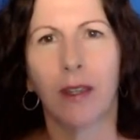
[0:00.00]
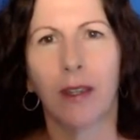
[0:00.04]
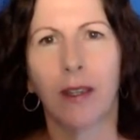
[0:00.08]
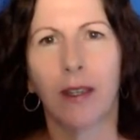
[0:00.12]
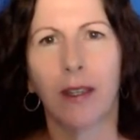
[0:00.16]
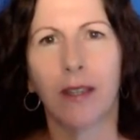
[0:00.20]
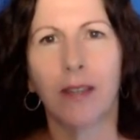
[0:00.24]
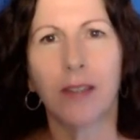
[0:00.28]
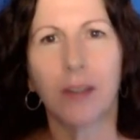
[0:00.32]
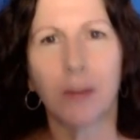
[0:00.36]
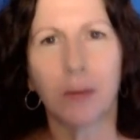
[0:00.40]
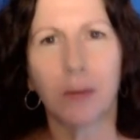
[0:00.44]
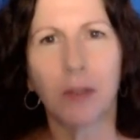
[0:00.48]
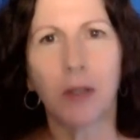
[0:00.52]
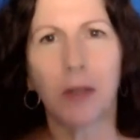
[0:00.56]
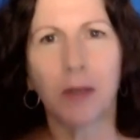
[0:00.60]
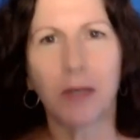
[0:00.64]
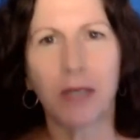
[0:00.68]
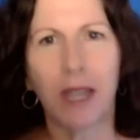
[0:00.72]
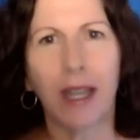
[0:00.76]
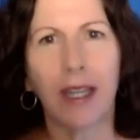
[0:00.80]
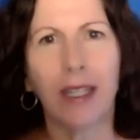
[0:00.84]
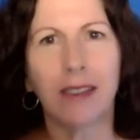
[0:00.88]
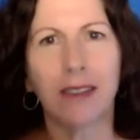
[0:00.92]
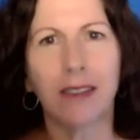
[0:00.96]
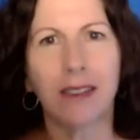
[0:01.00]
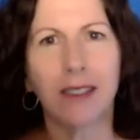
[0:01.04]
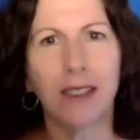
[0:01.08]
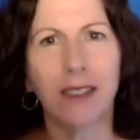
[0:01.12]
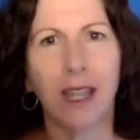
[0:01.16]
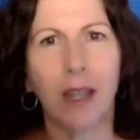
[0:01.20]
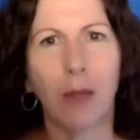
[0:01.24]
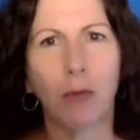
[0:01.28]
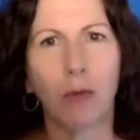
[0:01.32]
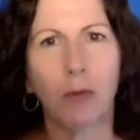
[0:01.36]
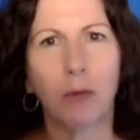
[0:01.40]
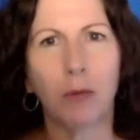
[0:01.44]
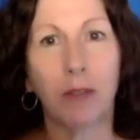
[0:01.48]
And sometimes our
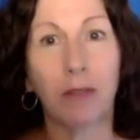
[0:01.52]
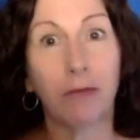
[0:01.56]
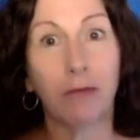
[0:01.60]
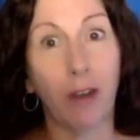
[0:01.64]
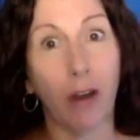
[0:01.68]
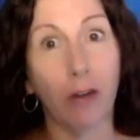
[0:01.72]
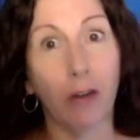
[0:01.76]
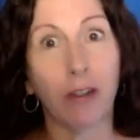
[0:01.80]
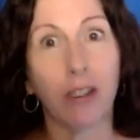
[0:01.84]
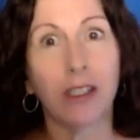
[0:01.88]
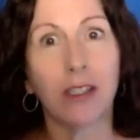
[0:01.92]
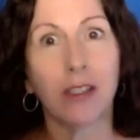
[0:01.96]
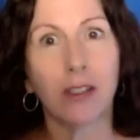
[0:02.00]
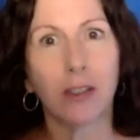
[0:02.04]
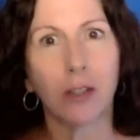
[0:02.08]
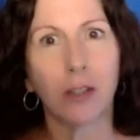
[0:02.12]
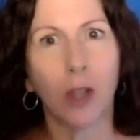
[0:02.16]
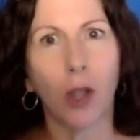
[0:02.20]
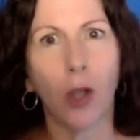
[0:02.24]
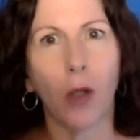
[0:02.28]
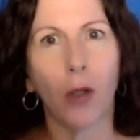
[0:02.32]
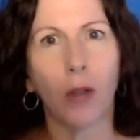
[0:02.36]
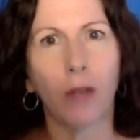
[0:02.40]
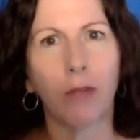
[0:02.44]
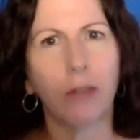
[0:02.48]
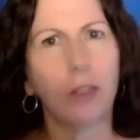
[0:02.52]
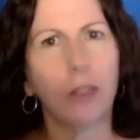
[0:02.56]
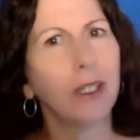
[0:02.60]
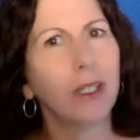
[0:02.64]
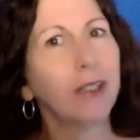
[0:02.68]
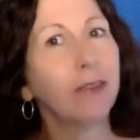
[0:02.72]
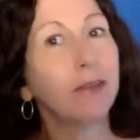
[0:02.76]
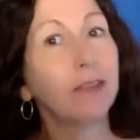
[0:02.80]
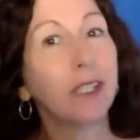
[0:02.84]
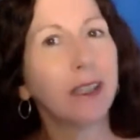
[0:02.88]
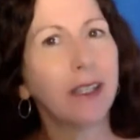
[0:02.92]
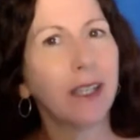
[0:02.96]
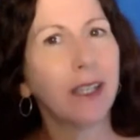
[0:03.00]
internet would be very slow. If you
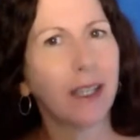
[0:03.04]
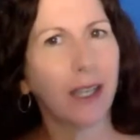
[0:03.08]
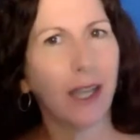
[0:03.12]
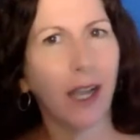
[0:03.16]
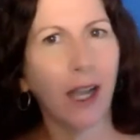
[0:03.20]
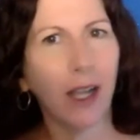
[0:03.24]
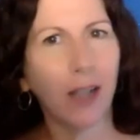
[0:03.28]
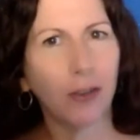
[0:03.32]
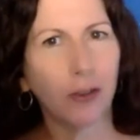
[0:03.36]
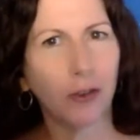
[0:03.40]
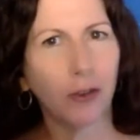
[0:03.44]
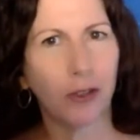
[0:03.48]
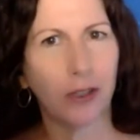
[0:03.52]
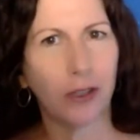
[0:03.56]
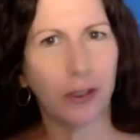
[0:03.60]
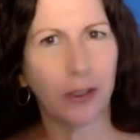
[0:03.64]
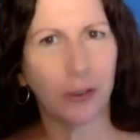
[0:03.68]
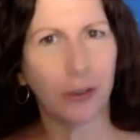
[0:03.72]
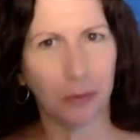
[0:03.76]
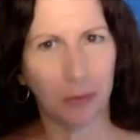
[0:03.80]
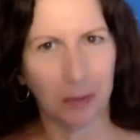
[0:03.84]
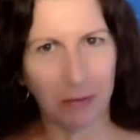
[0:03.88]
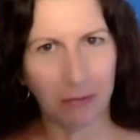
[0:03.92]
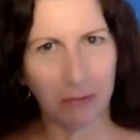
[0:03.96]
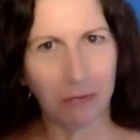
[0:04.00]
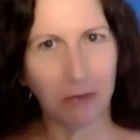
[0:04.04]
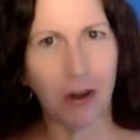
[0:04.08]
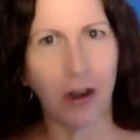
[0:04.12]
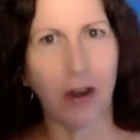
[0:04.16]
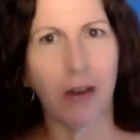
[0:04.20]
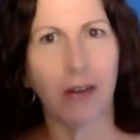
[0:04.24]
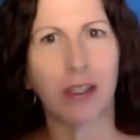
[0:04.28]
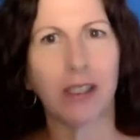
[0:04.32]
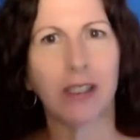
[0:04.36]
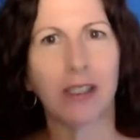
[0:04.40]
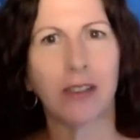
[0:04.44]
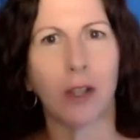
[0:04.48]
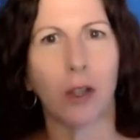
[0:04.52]
lived in the country, it would be
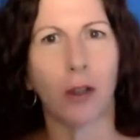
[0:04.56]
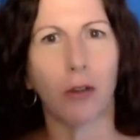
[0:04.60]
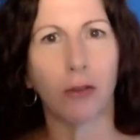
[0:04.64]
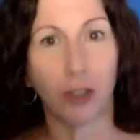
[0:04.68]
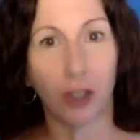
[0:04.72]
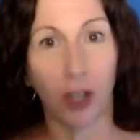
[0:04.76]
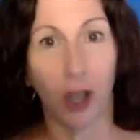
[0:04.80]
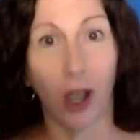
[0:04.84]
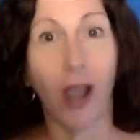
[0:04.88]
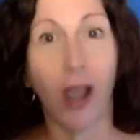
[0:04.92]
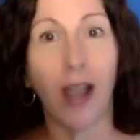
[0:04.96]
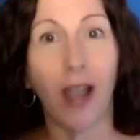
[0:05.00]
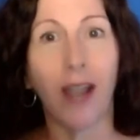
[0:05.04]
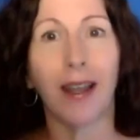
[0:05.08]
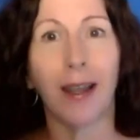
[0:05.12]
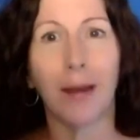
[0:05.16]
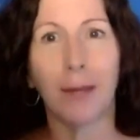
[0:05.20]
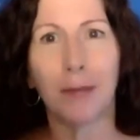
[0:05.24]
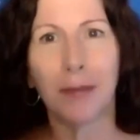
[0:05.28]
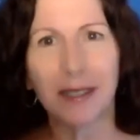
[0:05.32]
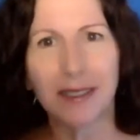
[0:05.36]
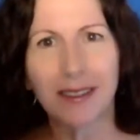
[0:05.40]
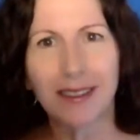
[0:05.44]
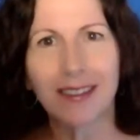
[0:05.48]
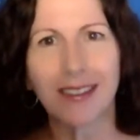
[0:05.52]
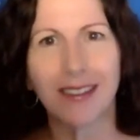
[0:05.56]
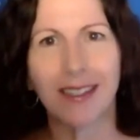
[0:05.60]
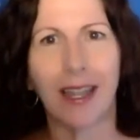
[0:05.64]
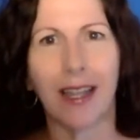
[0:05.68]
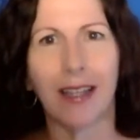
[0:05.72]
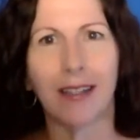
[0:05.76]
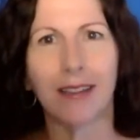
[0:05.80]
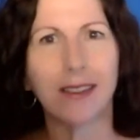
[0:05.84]
very slow dial-up internet.